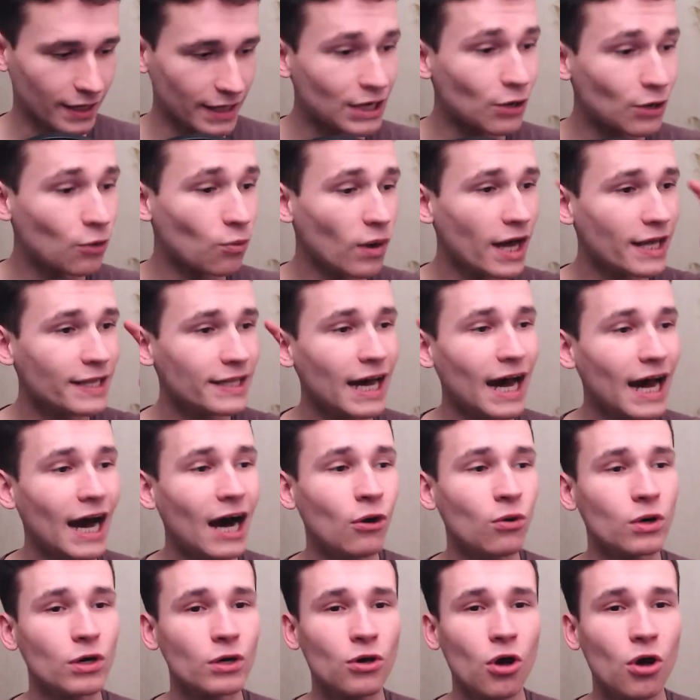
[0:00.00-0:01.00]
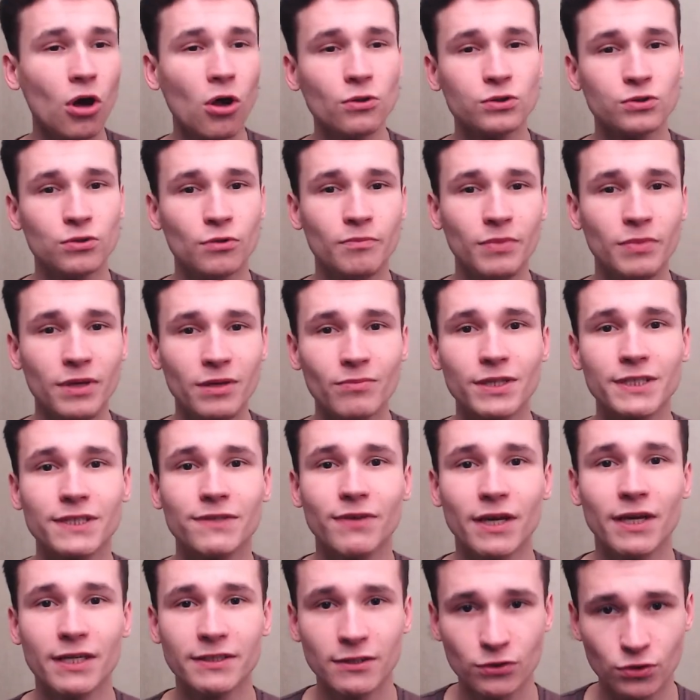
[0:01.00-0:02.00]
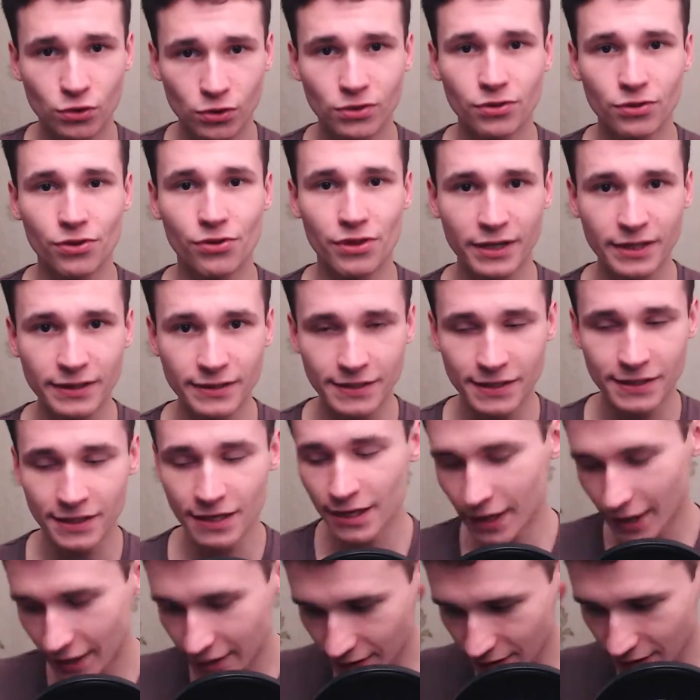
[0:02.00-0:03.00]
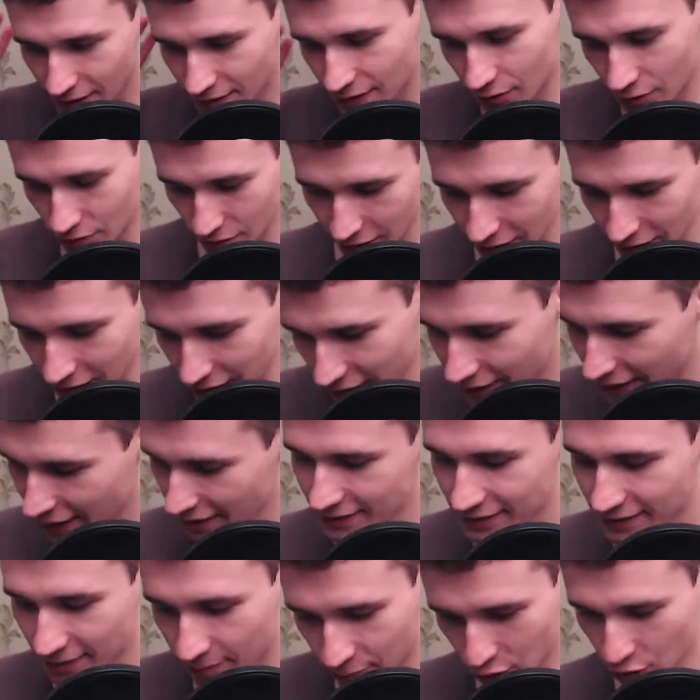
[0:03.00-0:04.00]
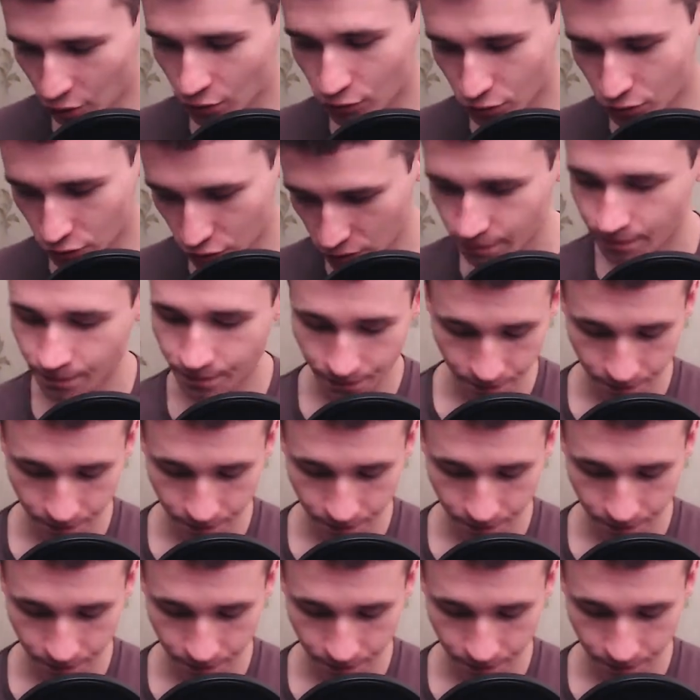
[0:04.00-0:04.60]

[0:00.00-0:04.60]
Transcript: When our goal to be motivated to do things, it is really nice approach